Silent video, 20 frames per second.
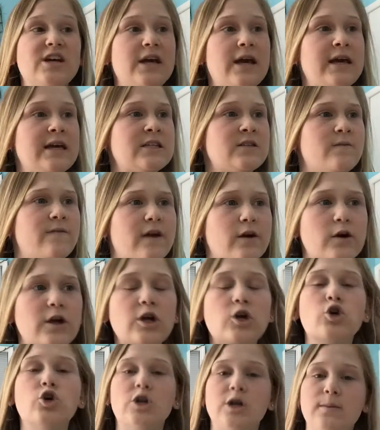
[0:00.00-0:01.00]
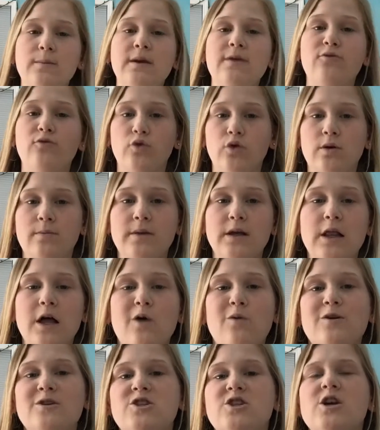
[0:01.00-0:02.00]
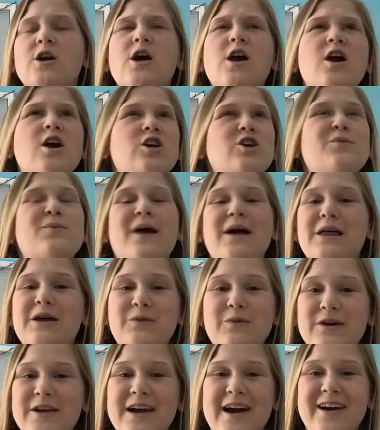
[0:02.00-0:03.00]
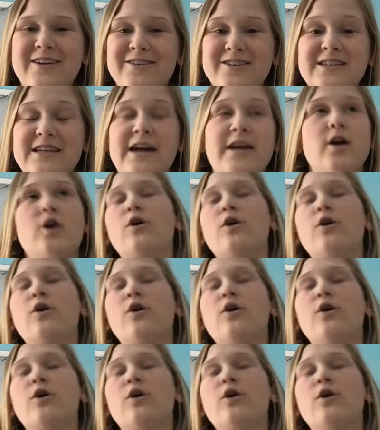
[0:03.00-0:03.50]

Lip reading: It is very creamy formula, which you probably wouldn't understand.